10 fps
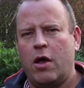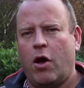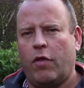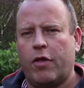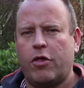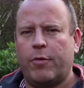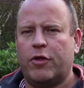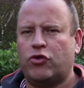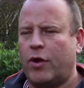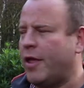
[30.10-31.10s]
although some of
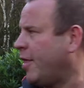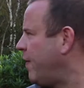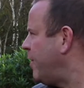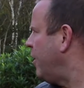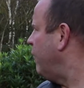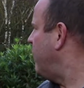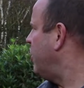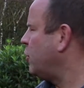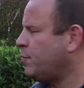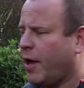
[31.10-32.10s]
the trees like the silver
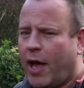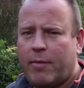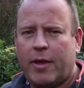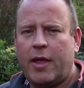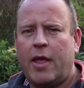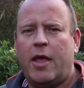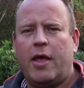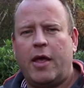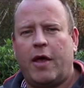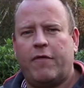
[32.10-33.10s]
birch behind me
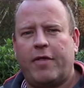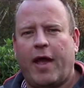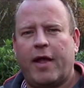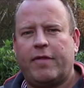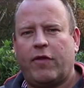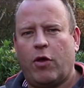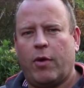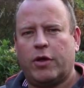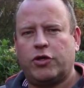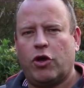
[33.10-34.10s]
have started
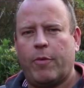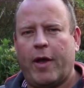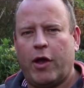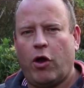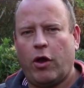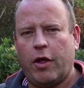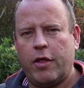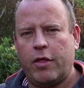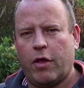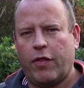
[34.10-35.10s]
to show a bit of
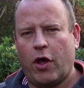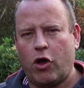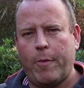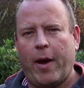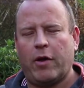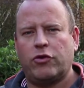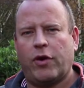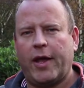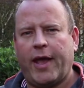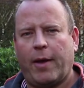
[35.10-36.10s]
colour, so I thought I'd come out and
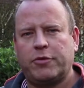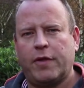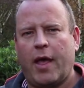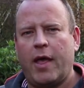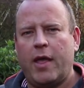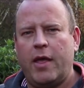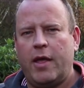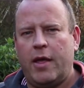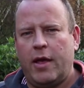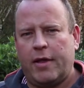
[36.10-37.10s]
try and capture that.
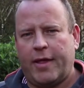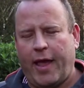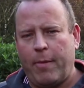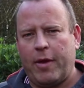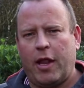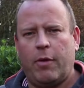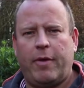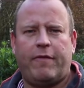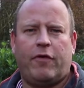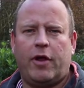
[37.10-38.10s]
So it can be a little
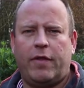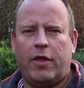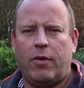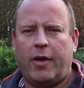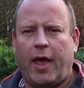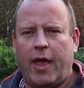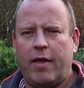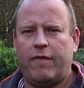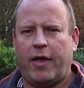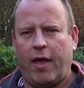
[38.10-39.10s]
bit funny in the
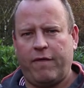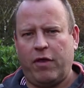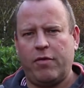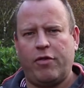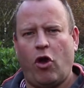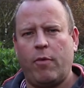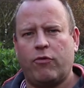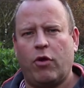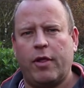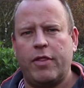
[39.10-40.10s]
UK if you get a few
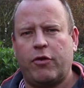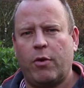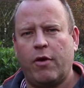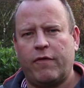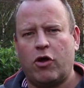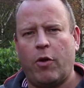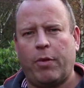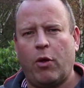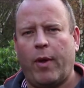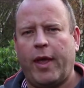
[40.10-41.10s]
storms rolling through over a
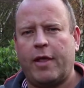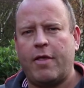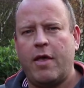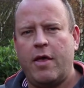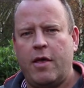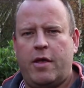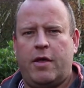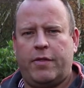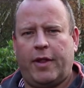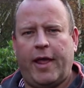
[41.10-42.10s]
couple of weeks.
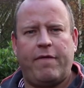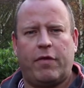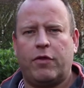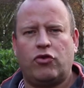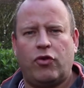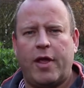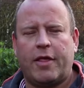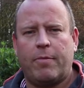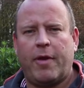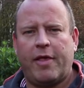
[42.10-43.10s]
The leaves on the
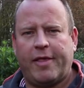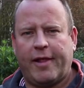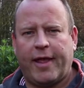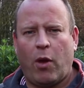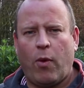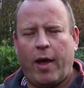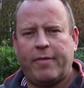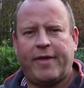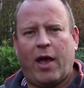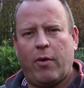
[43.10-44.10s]
trees can basically get
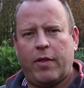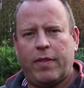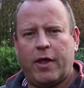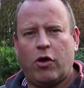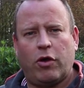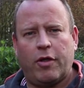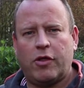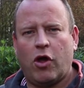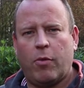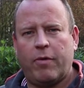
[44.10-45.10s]
wiped out and the colour's
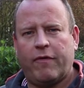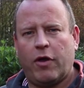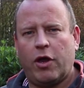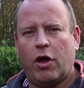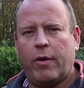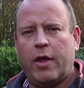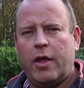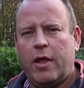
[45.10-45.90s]
gone before you know it.